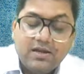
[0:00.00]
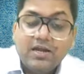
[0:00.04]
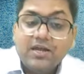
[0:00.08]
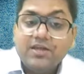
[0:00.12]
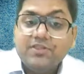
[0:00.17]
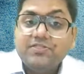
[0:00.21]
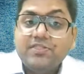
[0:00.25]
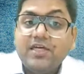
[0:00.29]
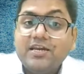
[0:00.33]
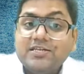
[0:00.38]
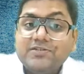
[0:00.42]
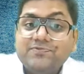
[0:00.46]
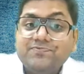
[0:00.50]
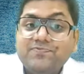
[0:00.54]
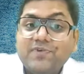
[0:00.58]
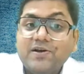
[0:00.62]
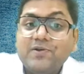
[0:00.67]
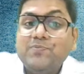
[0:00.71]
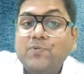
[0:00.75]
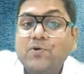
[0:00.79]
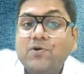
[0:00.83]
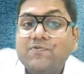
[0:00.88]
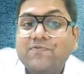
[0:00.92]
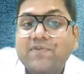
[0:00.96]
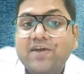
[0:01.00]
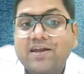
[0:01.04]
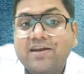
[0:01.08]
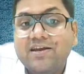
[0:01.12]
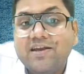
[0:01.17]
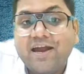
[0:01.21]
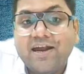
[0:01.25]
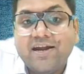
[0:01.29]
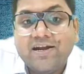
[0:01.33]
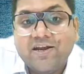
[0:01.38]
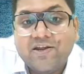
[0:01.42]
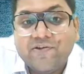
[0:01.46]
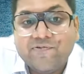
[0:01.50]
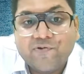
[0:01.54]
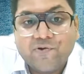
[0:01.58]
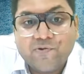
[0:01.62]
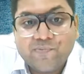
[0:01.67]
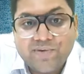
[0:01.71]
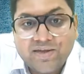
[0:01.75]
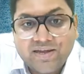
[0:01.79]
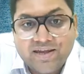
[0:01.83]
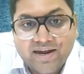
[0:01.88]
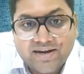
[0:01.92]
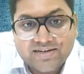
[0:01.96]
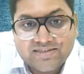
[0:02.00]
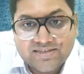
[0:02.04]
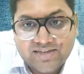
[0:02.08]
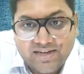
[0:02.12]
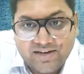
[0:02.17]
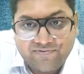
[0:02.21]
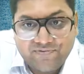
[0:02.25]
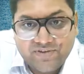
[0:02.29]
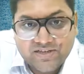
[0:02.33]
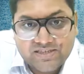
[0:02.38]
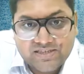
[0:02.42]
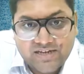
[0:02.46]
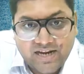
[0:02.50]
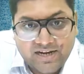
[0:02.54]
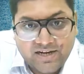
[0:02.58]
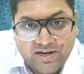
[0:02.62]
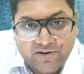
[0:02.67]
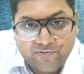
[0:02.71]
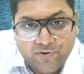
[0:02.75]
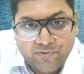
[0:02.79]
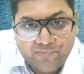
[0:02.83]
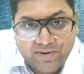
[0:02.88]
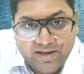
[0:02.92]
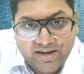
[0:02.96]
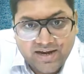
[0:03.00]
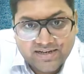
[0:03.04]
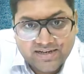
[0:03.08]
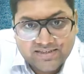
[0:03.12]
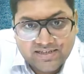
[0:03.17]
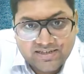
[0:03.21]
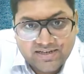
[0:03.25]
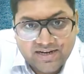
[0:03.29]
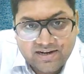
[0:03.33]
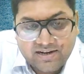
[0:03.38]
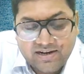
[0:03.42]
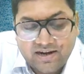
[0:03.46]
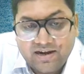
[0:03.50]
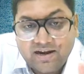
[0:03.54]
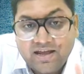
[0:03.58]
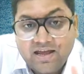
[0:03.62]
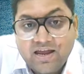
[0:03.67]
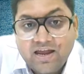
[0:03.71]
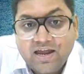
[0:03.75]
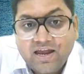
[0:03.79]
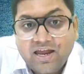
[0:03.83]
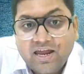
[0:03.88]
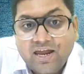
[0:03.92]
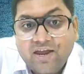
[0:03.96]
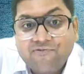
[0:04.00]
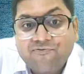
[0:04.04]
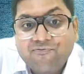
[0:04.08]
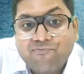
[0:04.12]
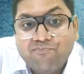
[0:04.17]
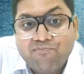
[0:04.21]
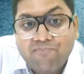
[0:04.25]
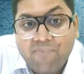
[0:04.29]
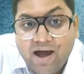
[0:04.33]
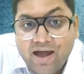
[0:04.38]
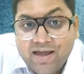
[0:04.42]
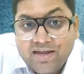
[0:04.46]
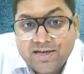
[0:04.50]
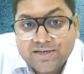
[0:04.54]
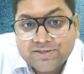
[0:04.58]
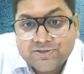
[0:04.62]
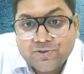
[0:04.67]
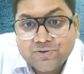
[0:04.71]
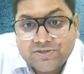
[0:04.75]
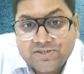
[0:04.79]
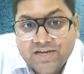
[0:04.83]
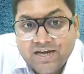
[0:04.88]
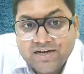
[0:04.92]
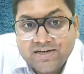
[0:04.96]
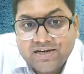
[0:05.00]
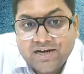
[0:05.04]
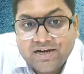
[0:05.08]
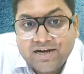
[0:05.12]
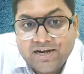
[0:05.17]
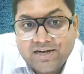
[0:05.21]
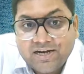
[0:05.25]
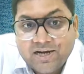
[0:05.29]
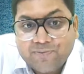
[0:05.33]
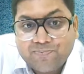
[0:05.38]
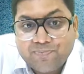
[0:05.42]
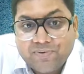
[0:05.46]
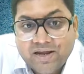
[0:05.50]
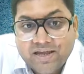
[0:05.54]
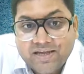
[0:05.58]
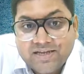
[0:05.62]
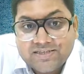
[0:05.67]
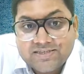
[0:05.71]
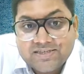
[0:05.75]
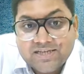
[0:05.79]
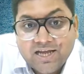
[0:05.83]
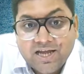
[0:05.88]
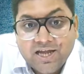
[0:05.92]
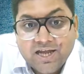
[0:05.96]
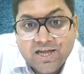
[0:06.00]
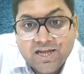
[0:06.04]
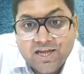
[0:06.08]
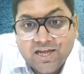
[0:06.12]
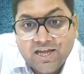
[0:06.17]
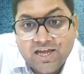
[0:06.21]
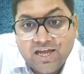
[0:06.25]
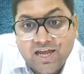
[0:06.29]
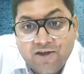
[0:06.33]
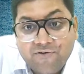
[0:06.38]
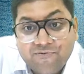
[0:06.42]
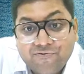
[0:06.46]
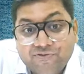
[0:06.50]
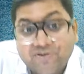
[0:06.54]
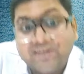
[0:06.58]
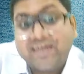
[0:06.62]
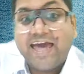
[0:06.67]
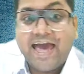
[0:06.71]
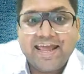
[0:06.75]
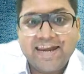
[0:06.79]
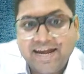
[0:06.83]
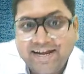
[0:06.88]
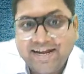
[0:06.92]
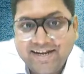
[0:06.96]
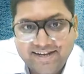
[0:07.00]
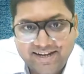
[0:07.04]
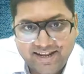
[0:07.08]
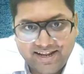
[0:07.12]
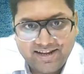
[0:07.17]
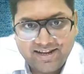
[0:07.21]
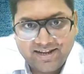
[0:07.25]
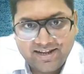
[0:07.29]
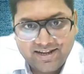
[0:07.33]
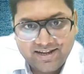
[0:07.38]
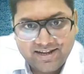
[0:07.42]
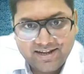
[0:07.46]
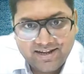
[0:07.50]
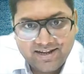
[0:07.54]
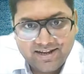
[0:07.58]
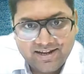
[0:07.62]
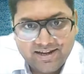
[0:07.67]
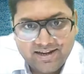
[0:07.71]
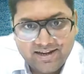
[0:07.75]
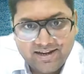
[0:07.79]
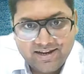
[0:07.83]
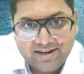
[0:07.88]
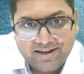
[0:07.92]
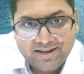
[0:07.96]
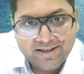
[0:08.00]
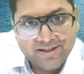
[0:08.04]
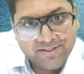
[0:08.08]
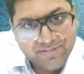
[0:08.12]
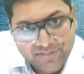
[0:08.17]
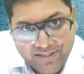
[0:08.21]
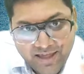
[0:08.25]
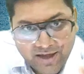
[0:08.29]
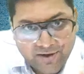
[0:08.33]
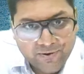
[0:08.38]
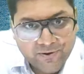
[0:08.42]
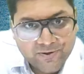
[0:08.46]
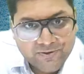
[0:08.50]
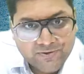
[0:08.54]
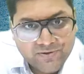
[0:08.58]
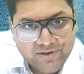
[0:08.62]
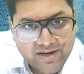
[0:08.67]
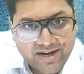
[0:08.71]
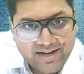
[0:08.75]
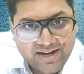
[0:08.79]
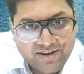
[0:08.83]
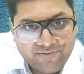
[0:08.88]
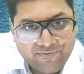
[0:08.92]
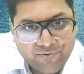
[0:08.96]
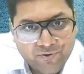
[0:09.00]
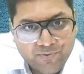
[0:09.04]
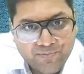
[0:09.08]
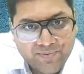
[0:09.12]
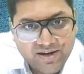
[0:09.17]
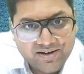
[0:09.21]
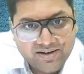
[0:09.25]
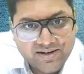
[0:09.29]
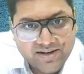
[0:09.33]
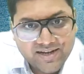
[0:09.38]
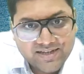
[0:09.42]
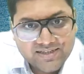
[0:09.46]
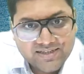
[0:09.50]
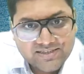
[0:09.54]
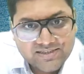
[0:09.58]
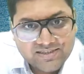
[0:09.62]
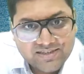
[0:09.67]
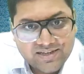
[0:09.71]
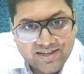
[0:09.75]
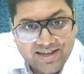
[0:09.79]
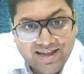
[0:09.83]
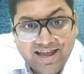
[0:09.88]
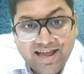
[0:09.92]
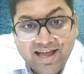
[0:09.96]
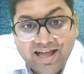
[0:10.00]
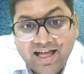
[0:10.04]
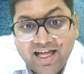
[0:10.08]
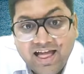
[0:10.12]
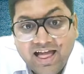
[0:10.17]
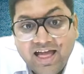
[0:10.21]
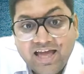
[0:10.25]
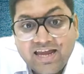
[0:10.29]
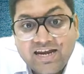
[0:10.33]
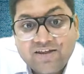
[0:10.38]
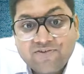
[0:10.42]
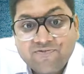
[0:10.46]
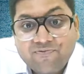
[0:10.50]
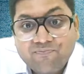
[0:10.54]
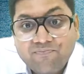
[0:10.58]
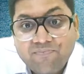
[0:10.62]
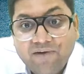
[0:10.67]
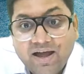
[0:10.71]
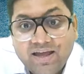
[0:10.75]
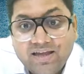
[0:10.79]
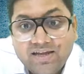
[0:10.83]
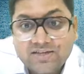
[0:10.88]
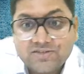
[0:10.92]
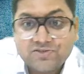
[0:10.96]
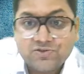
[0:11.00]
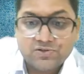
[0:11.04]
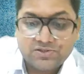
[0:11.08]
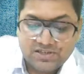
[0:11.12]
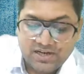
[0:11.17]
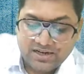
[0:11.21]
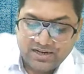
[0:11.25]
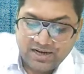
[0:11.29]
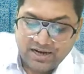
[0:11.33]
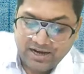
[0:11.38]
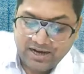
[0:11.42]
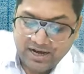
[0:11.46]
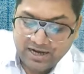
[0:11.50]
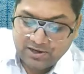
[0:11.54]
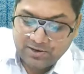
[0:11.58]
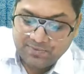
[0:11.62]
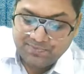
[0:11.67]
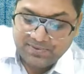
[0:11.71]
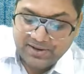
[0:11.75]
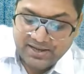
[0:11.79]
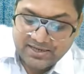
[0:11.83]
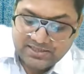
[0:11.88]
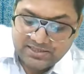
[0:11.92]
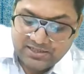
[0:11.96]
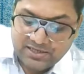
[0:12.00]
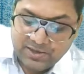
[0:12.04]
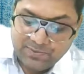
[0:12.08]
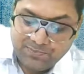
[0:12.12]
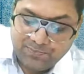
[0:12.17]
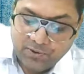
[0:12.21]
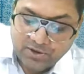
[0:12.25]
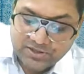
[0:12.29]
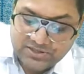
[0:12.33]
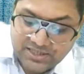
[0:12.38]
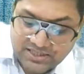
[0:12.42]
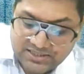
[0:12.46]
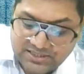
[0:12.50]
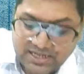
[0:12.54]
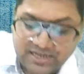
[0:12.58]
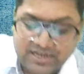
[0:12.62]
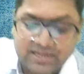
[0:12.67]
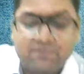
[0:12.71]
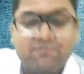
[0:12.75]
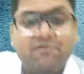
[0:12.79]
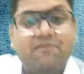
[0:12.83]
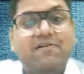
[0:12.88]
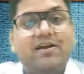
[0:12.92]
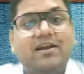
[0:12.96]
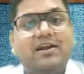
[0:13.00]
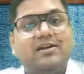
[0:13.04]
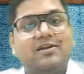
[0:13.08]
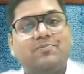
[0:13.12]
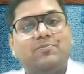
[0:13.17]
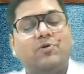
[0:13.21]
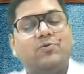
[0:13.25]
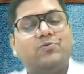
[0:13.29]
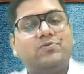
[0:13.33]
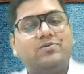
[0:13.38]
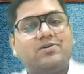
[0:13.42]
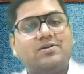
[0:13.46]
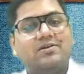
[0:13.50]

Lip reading: There is one more way in 94B gets, in which 94B gets affected. If my associated enterprise gives guarantee, then also 94B attracts. And if my associated enterprise deposits an equivalent amount,